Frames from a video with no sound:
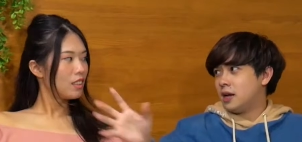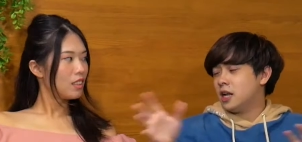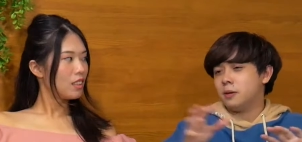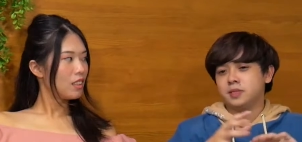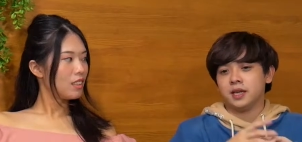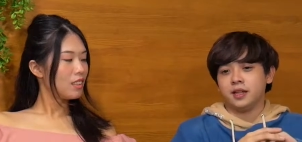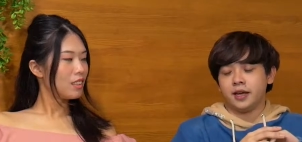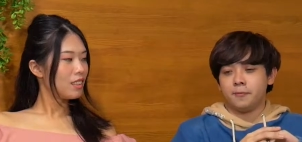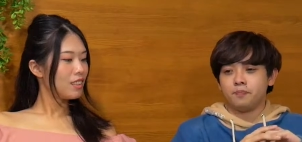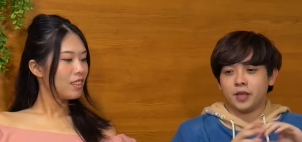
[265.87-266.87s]
Speaker 1: clubs, and
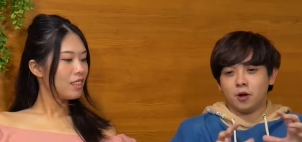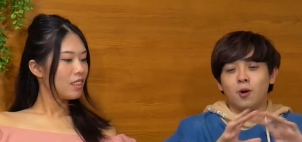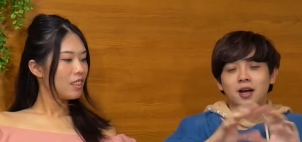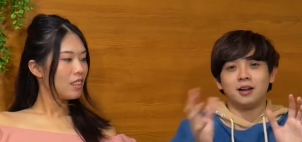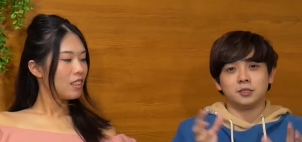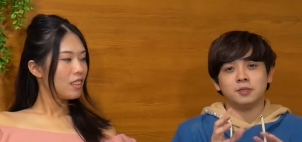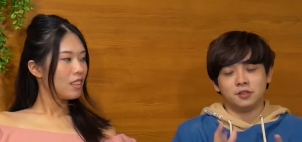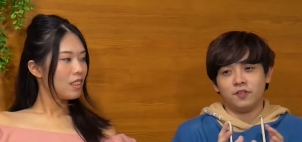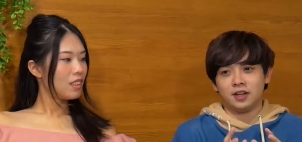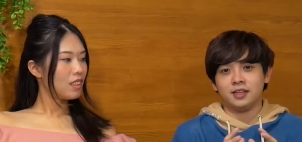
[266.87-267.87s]
like they got one club
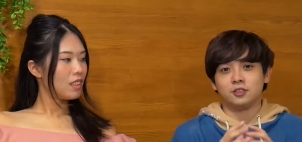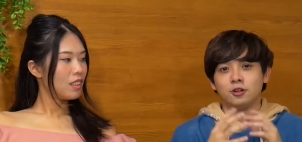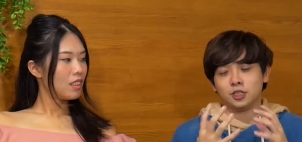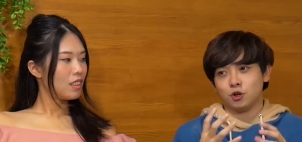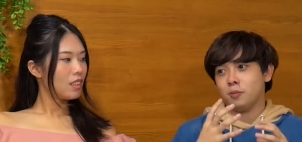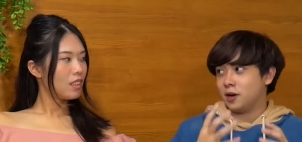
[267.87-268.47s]
specifically, it's called the Scrabble